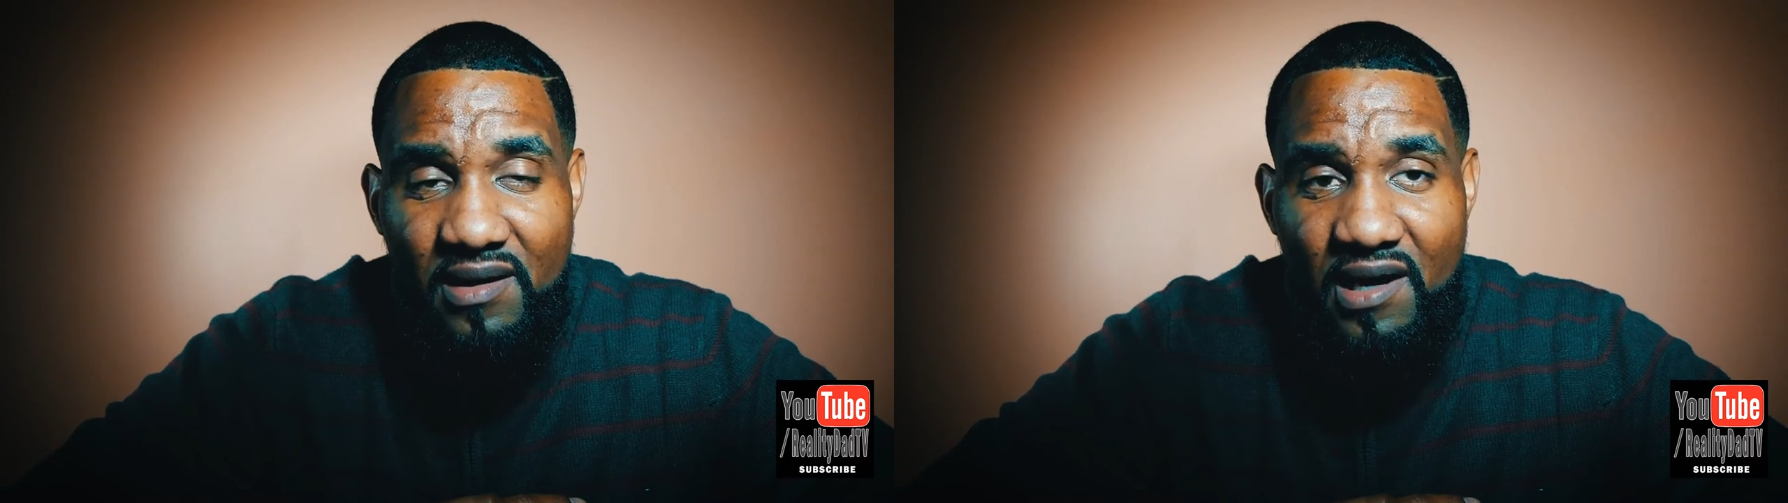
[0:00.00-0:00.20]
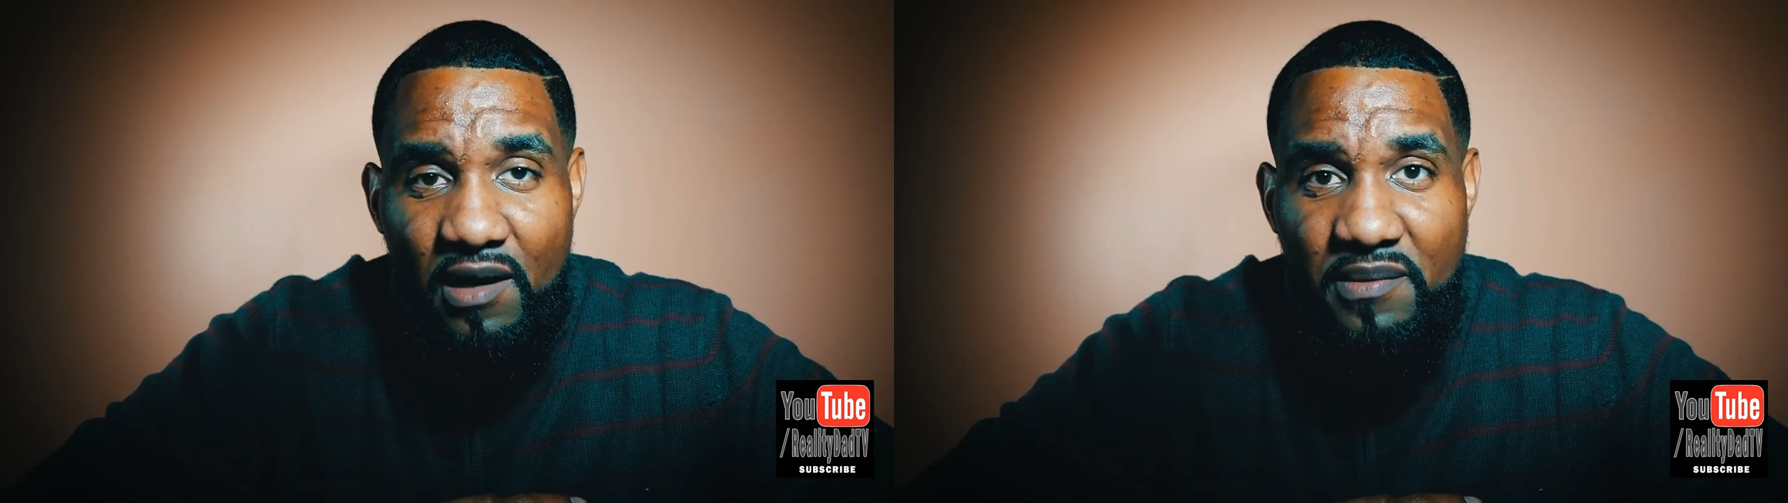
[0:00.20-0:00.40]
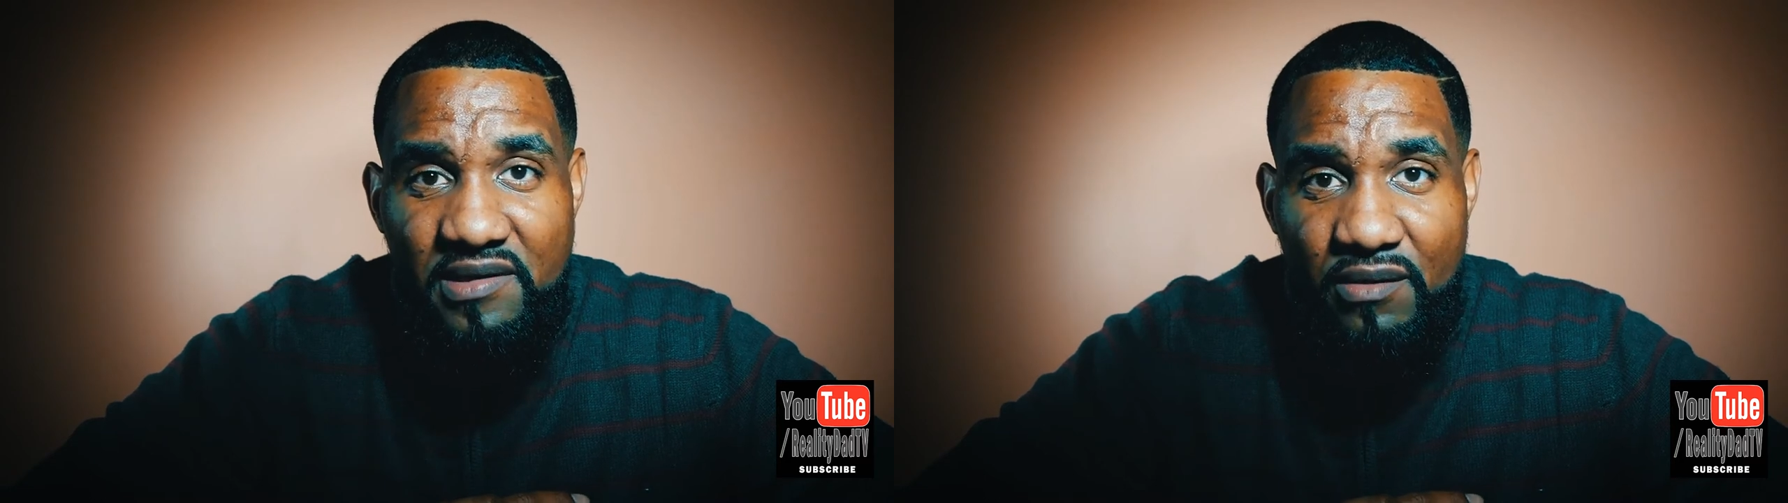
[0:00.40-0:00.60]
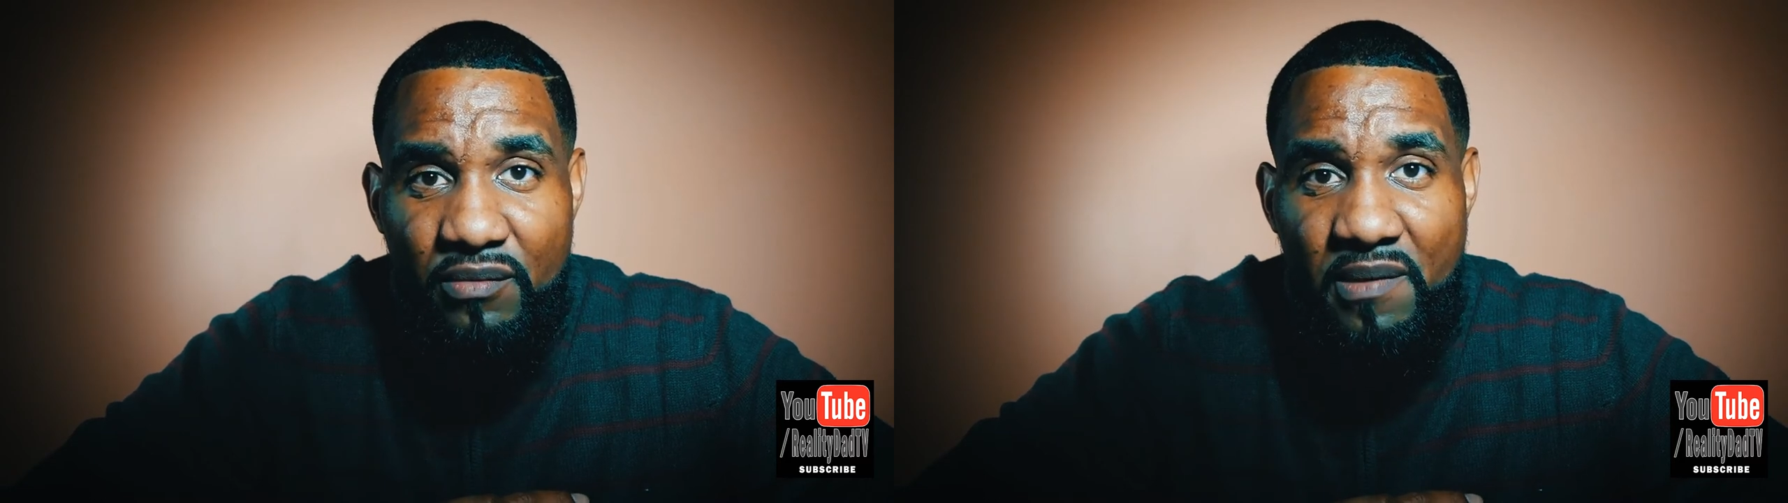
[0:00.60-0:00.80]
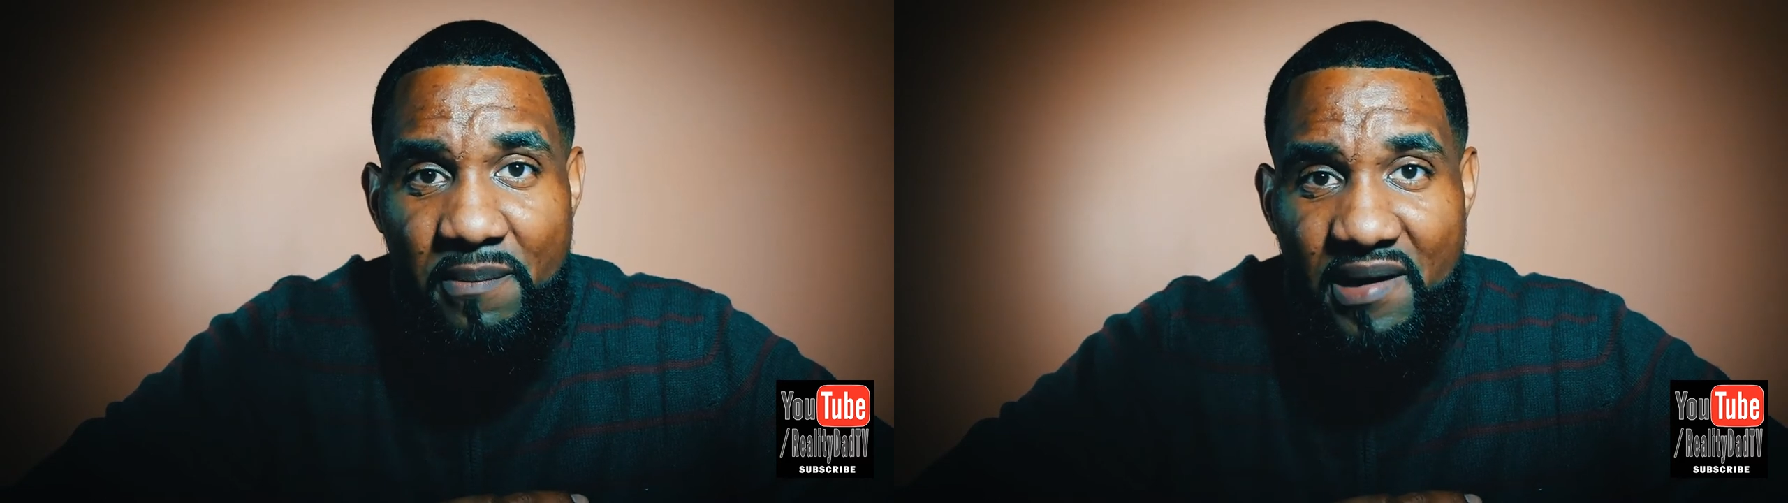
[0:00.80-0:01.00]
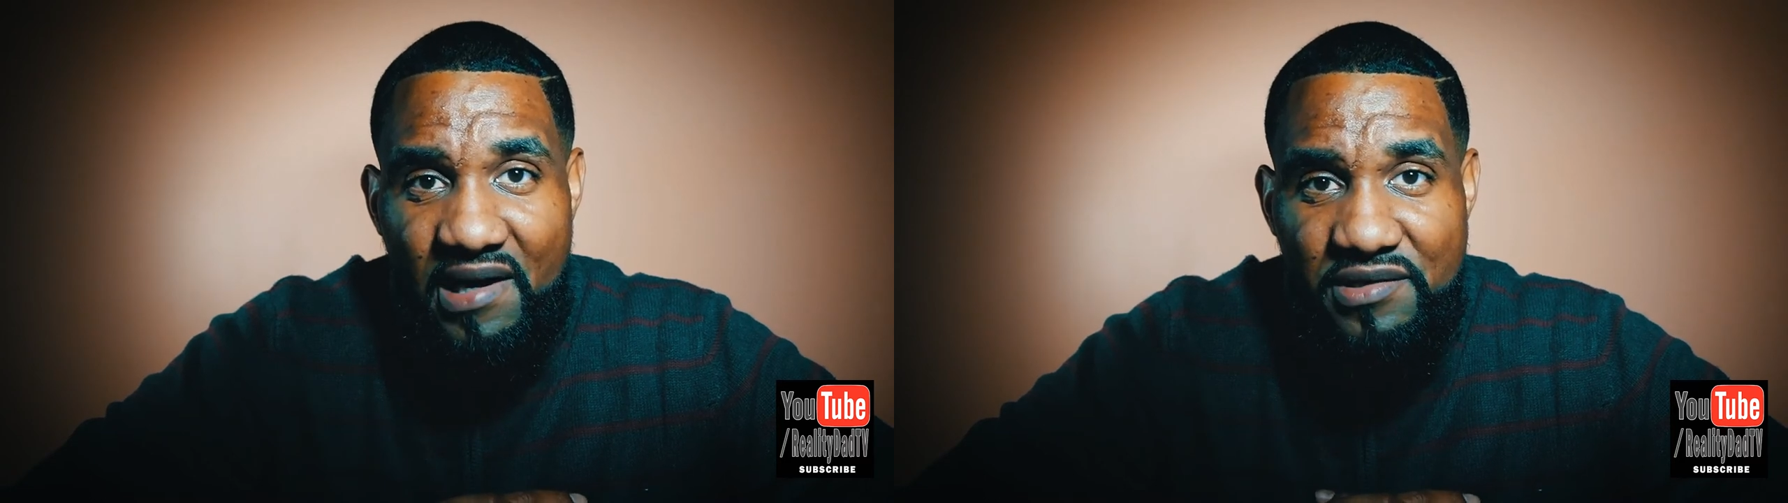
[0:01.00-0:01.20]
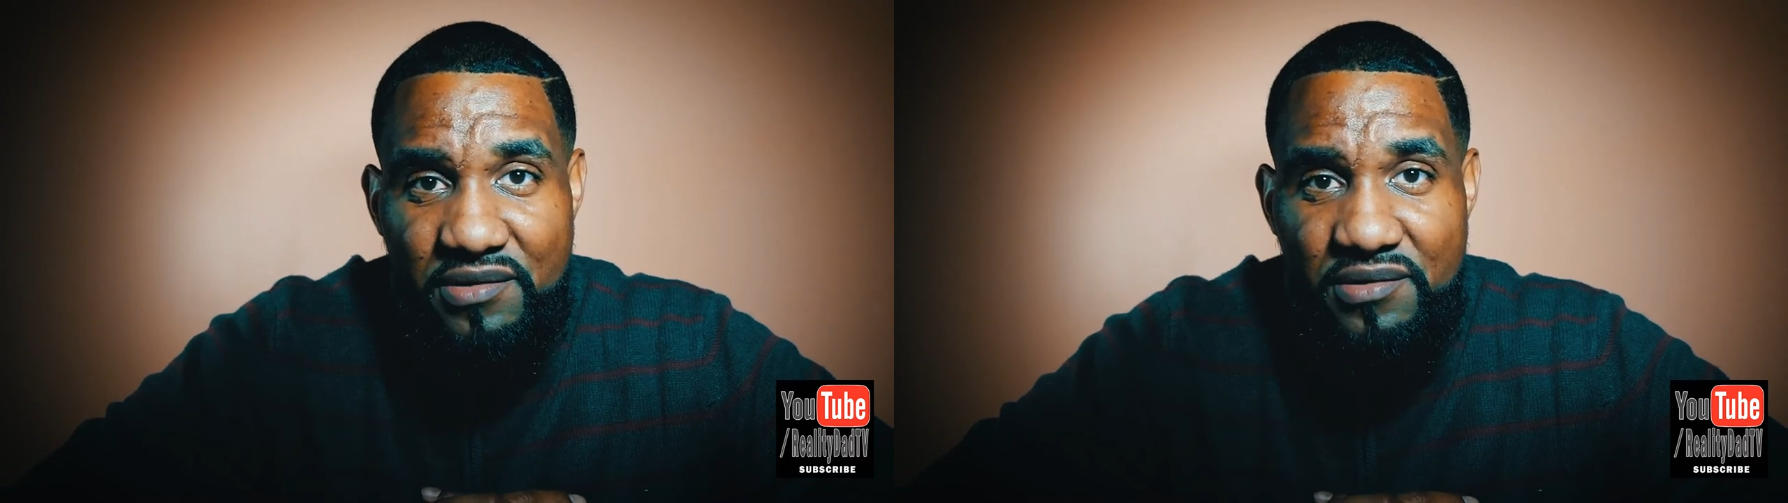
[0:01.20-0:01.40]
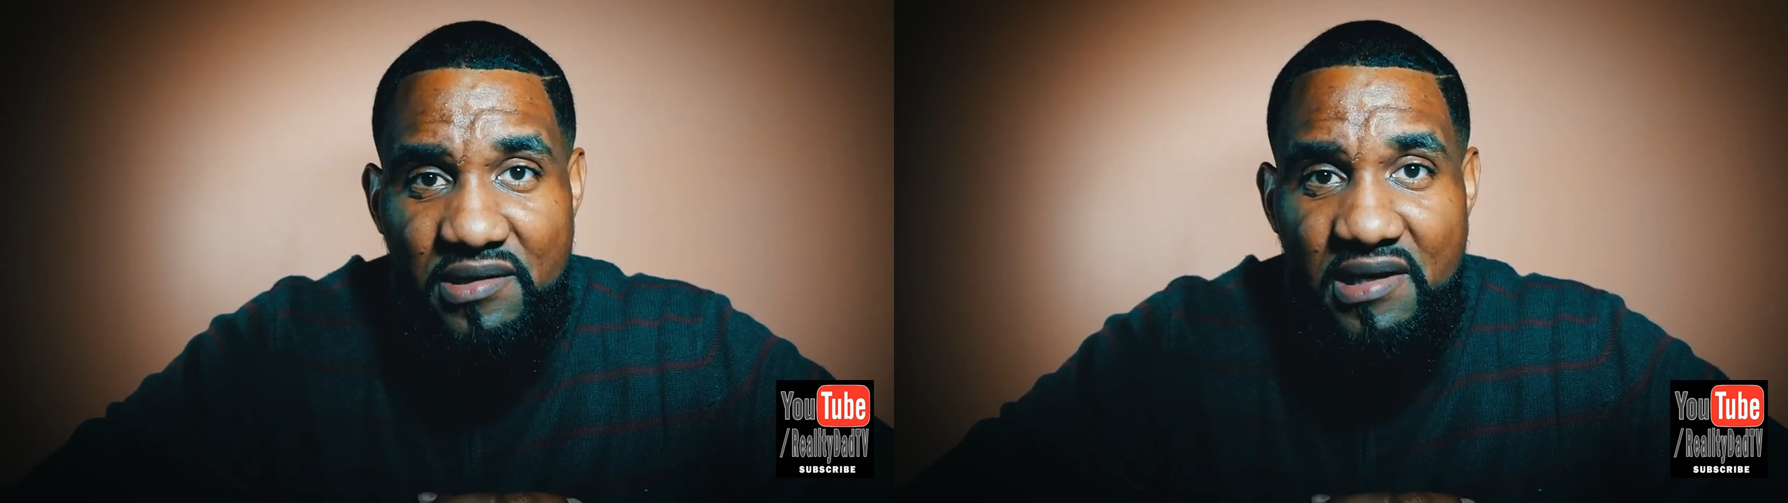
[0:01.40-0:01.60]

I'll be done with my master's